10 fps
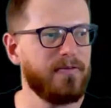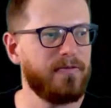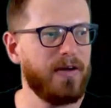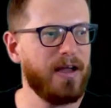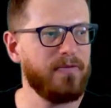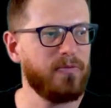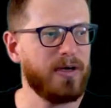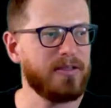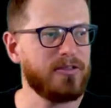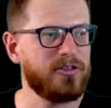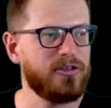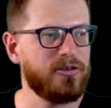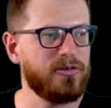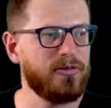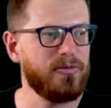5 1
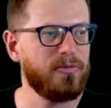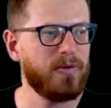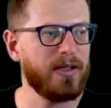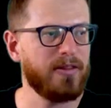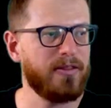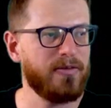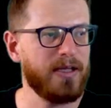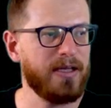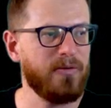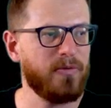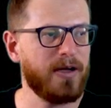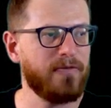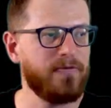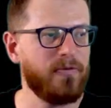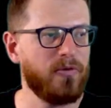2 1 3
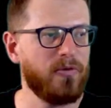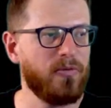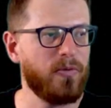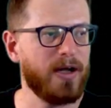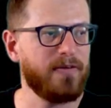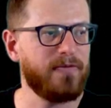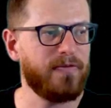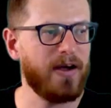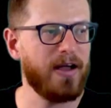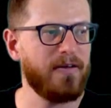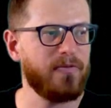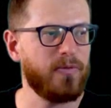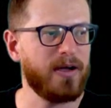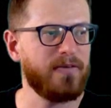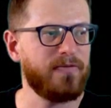1 4 1 5
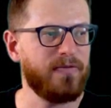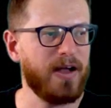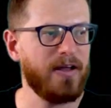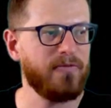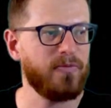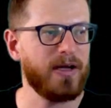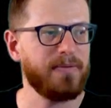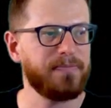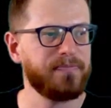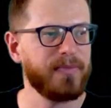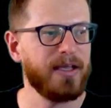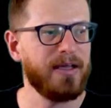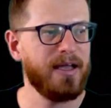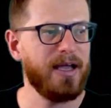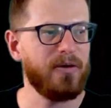1 5 1
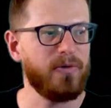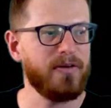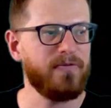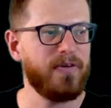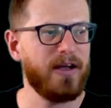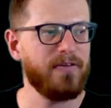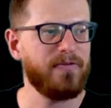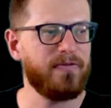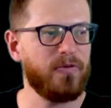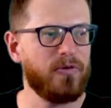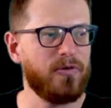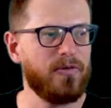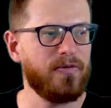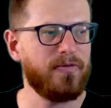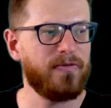and 1 5 4
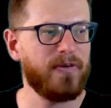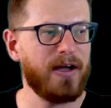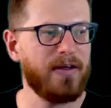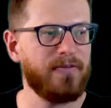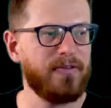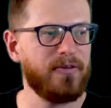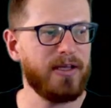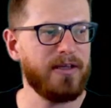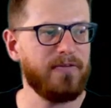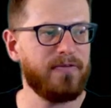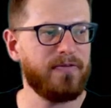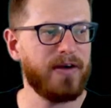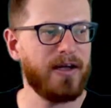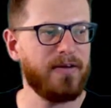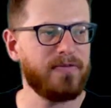5 3
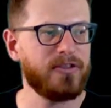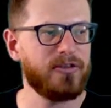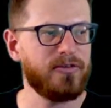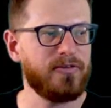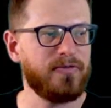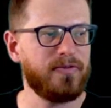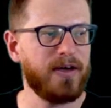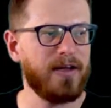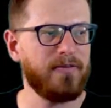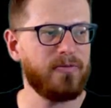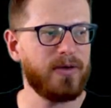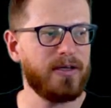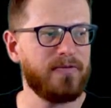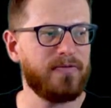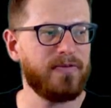5 2 5
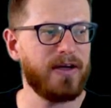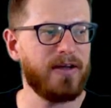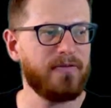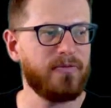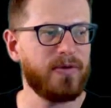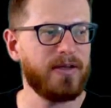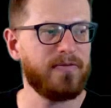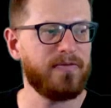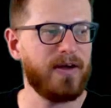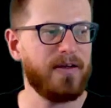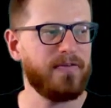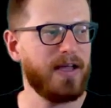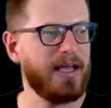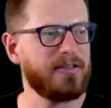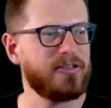1 5 1 5
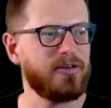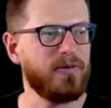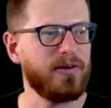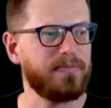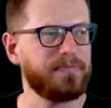and so on.